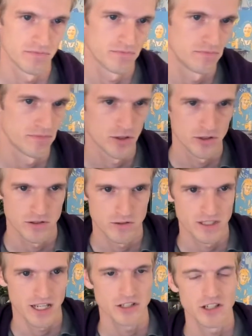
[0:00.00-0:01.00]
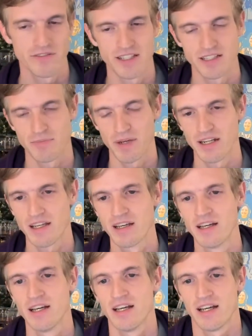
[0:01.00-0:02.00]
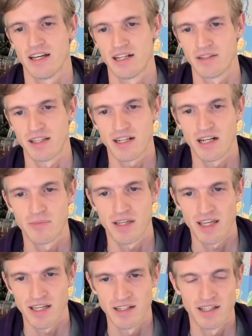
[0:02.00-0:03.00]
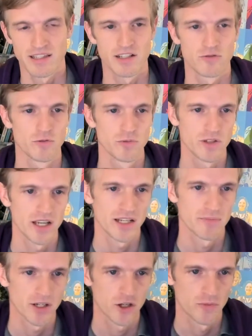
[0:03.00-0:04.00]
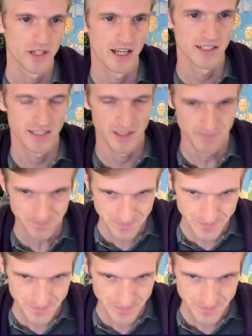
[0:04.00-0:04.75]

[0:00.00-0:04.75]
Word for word: also transaction events, depending, and uh, that are coming in and they're grouped together by commonality.